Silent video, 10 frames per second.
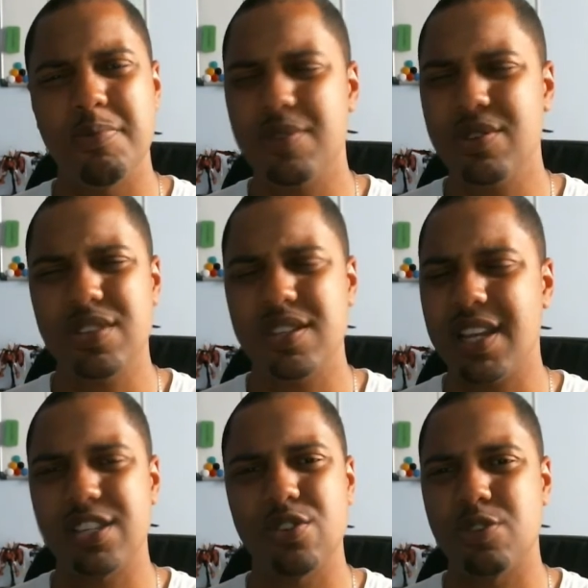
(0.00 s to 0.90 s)
It was a
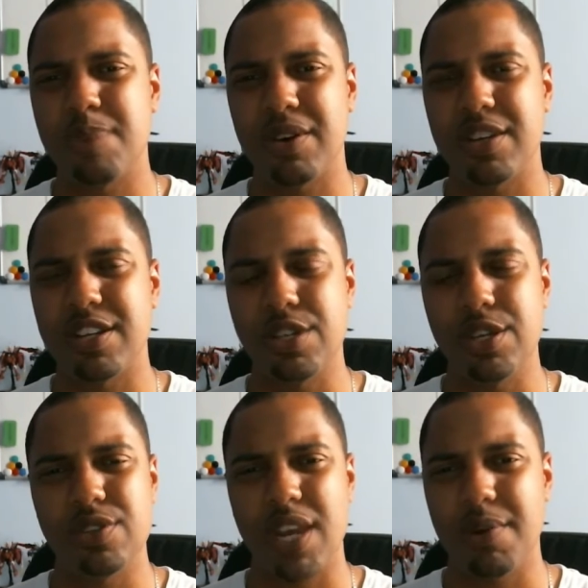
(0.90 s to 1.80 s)
celestial spell that she
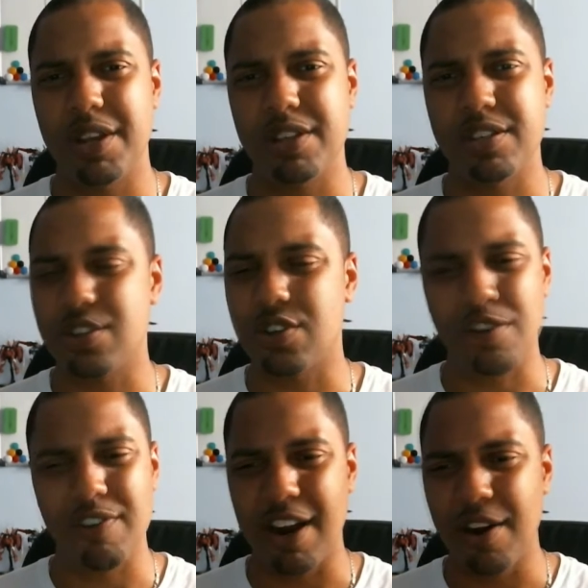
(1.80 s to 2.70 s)
used anyway, and just took
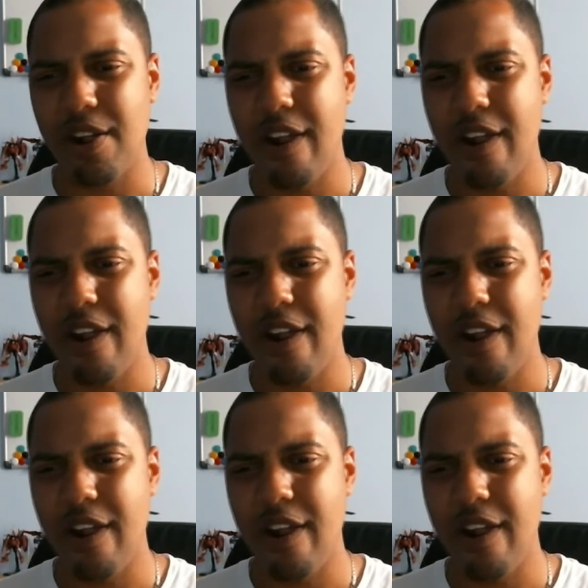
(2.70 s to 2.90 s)
her out.